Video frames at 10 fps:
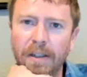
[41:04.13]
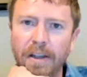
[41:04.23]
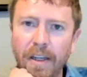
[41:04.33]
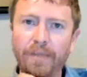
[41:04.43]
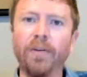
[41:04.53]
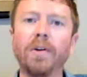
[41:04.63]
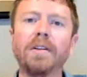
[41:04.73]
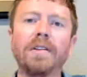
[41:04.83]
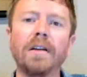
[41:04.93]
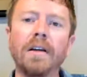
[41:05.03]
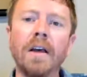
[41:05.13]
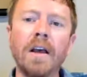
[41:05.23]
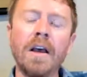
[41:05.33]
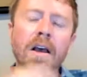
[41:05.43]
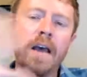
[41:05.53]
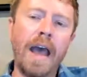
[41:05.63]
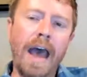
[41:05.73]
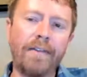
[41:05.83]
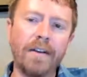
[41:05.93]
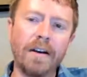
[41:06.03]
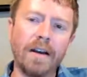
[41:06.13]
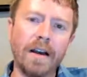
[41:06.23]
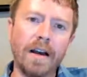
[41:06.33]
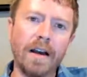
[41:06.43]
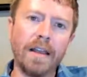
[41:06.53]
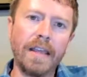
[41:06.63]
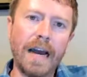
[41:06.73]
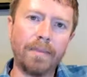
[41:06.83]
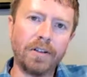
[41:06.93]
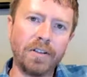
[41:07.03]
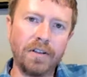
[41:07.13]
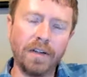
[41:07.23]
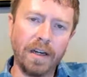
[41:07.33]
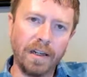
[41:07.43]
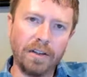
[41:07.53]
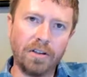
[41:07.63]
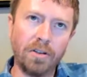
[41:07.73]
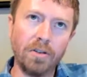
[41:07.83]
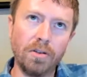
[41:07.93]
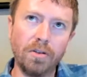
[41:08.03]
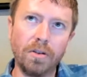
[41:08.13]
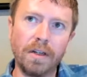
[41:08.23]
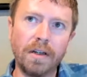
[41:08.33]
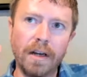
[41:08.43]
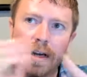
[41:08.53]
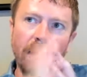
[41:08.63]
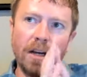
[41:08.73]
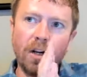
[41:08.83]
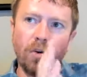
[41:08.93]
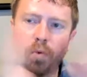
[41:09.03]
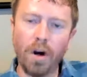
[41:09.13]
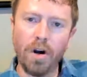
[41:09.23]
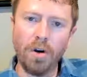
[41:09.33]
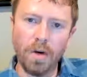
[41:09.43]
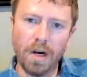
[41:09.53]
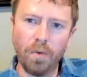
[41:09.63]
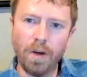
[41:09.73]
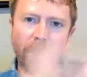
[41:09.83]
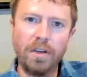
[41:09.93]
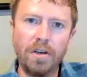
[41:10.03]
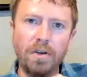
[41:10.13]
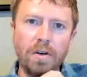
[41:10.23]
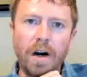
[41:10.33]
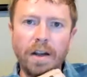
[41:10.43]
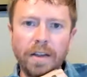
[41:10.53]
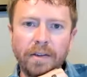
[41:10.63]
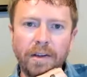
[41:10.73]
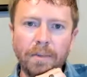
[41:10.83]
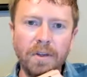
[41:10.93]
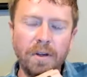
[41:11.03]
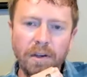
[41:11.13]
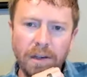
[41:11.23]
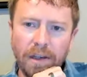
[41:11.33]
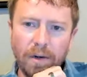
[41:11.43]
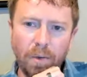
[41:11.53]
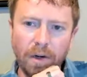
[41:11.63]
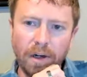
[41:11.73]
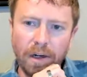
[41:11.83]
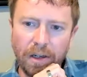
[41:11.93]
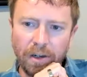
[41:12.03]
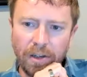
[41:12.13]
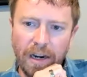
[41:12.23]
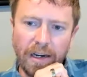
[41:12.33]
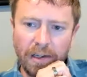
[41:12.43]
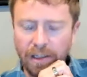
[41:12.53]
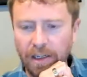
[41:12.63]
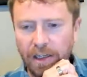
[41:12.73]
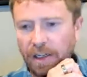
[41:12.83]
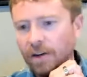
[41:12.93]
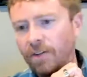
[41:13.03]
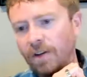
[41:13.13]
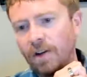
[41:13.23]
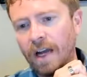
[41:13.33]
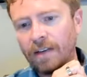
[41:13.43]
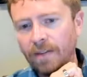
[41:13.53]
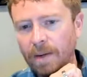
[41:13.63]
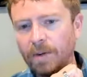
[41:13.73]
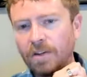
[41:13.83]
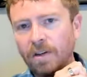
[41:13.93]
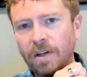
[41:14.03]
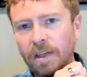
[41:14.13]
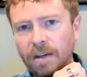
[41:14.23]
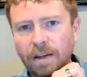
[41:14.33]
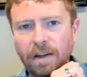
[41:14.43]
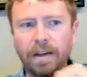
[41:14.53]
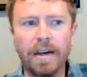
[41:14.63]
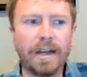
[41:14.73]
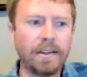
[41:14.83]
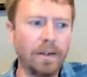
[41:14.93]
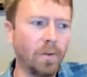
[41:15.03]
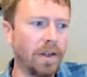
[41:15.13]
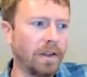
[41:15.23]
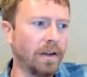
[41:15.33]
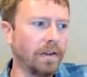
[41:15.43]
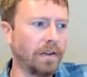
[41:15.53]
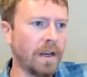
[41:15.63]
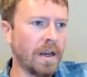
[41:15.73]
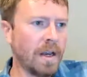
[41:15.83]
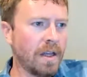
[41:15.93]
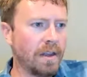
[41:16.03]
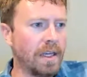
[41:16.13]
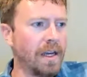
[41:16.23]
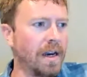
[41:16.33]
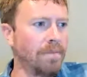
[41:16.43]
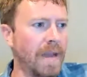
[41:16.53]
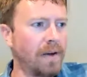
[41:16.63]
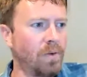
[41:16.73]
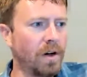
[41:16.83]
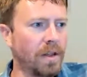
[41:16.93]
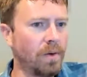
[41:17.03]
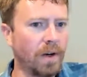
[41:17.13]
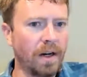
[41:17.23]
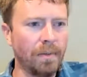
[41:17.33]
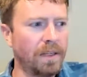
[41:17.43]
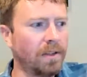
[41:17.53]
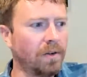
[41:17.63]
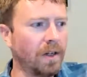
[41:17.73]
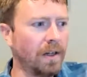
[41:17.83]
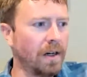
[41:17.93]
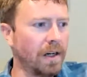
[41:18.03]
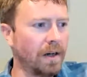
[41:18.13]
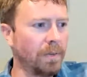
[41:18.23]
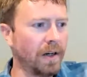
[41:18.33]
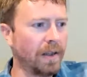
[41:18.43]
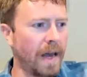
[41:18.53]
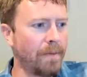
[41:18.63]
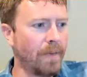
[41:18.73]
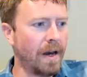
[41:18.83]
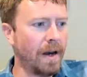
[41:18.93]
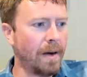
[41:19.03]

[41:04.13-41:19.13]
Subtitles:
But looking forward to having the opportunity to grow with you on this community that we're creating here. So lots of opportunity connecting with us. The main one that we're going to be doing, and I'm going to bring that